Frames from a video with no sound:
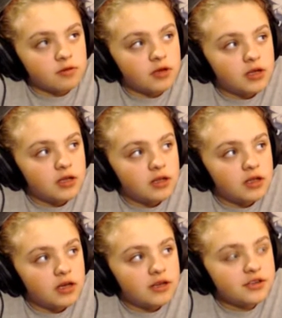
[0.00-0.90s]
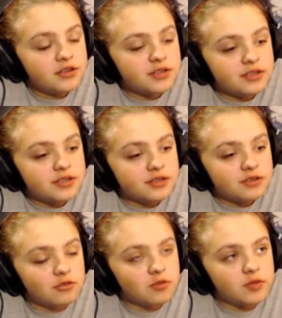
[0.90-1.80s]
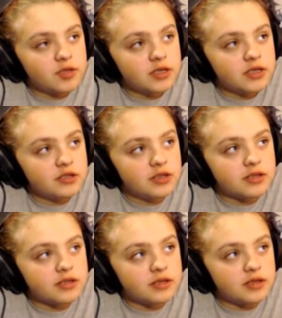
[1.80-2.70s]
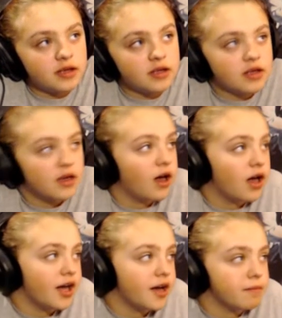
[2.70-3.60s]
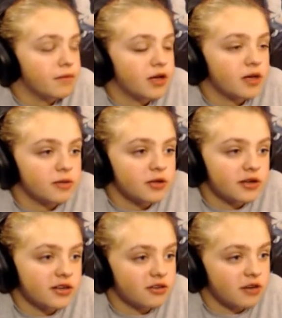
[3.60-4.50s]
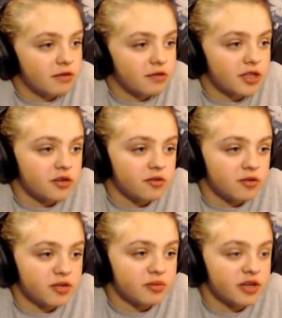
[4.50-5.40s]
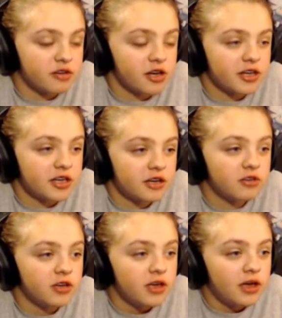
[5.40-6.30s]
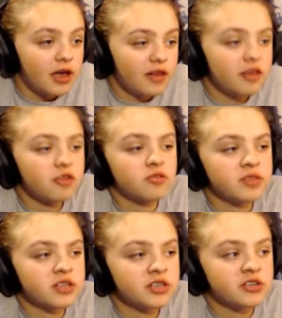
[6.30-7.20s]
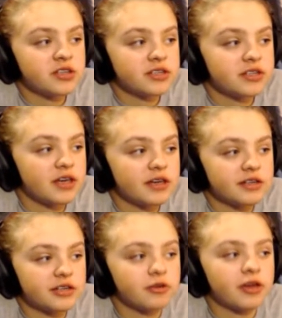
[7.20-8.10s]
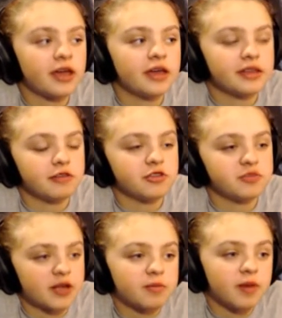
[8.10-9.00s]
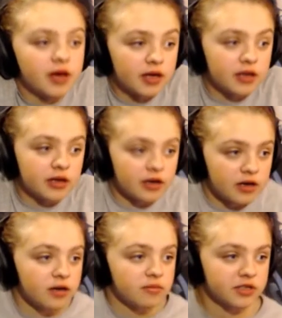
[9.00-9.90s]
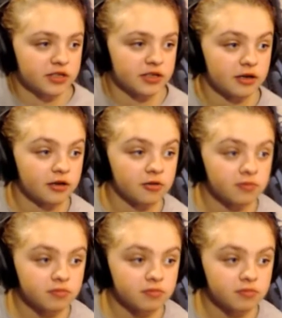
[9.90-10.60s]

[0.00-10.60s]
Well, I just normally just say, um, I'm good, or I really don't want to play right now. And they normally just say it's okay, and they respect my um, desire.